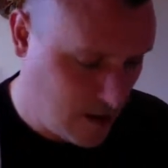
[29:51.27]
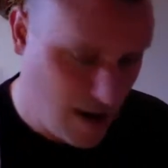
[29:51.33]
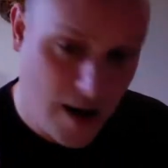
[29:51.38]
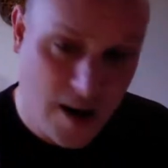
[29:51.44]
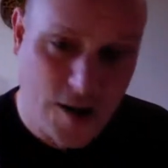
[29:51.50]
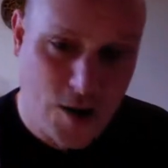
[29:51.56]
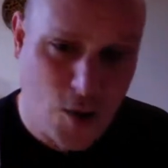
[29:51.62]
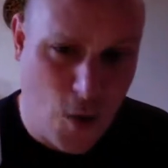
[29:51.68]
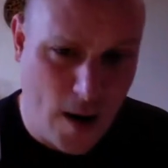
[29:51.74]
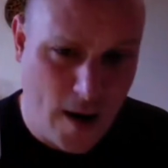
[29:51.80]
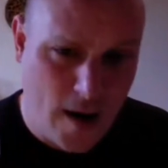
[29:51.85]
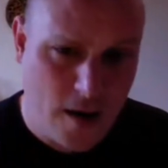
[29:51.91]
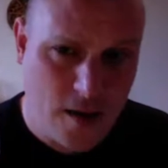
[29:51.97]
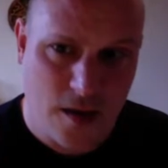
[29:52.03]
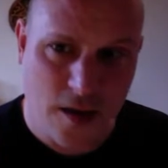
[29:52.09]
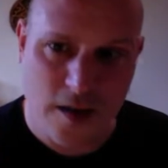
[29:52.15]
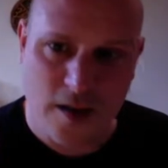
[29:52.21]
It's quite
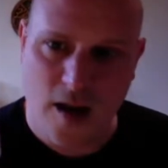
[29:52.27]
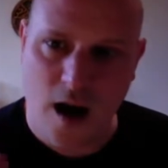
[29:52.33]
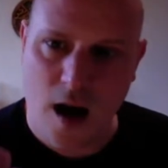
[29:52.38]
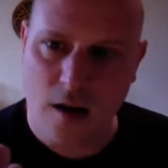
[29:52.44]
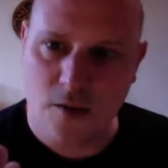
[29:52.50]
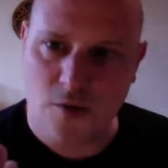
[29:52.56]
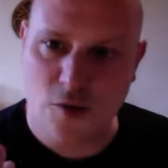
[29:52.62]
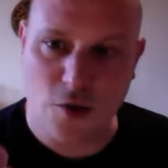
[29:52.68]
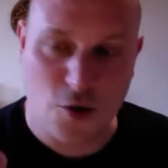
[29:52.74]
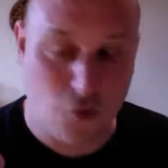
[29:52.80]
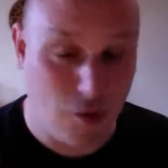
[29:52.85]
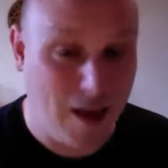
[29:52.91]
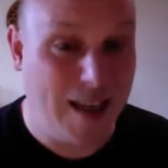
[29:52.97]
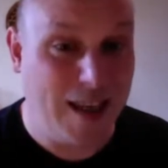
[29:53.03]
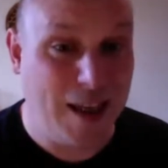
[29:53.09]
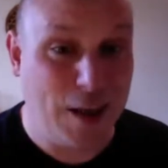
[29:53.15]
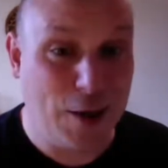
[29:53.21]
the cardstock's
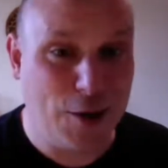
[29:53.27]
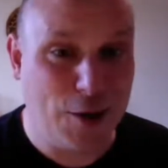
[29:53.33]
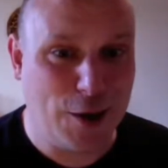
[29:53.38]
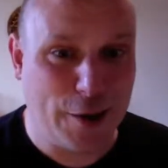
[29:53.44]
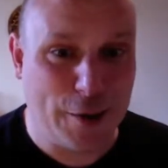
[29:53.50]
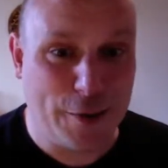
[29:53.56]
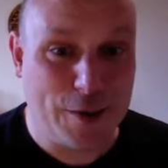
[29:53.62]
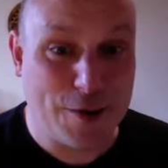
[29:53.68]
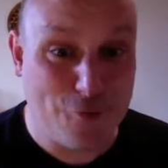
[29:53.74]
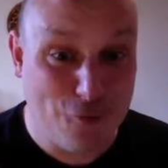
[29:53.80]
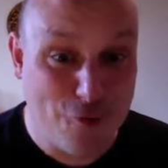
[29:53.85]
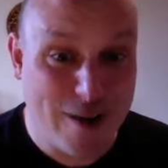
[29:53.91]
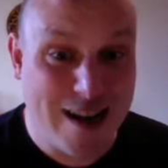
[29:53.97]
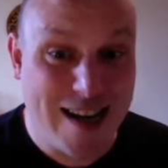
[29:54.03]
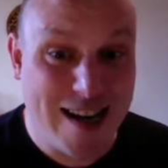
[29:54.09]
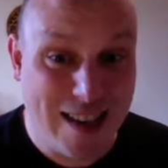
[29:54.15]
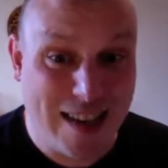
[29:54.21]
really good though. It's
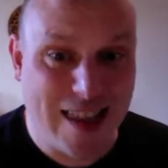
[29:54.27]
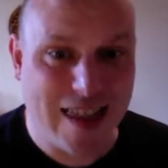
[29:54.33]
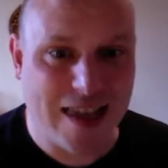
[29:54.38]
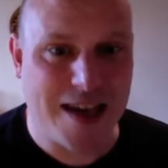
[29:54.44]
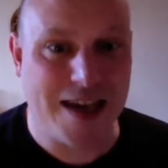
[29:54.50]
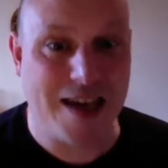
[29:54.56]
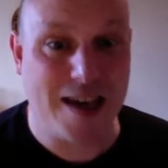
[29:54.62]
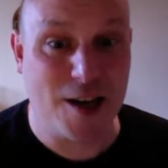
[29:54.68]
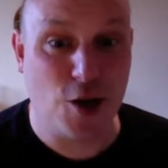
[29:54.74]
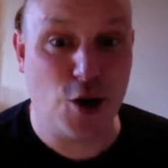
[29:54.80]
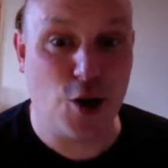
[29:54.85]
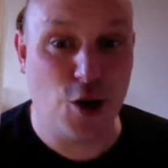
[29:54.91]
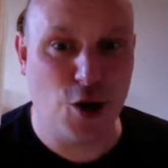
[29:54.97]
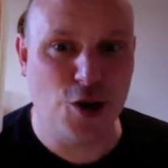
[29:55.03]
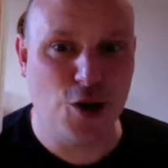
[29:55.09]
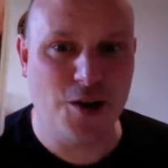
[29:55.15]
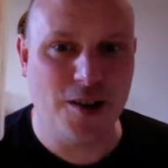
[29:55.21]
really thick,
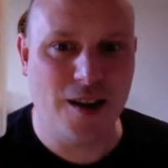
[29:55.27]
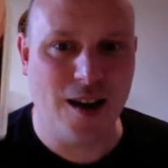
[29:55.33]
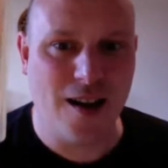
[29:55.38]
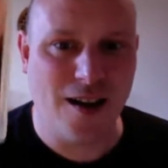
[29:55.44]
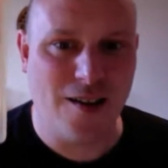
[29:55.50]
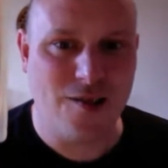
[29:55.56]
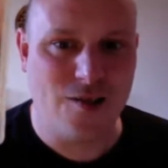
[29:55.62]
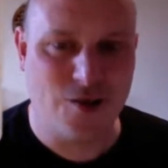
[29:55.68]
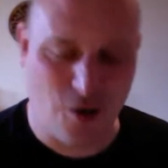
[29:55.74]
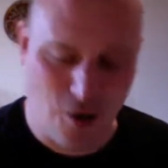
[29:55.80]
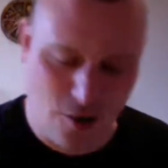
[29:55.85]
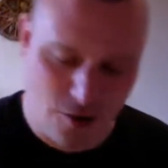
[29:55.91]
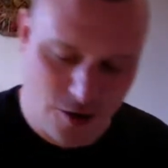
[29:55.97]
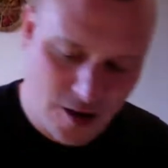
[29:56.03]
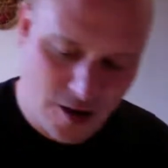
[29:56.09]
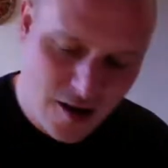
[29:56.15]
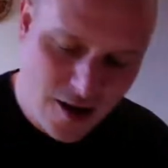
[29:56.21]
good cardstock.